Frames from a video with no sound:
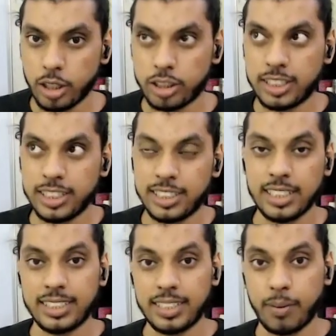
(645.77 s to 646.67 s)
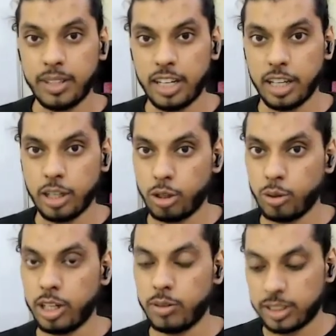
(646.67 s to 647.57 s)
Now 6th and 7th day, you're
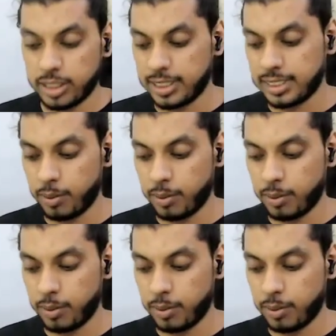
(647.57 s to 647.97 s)
doing it for 6th and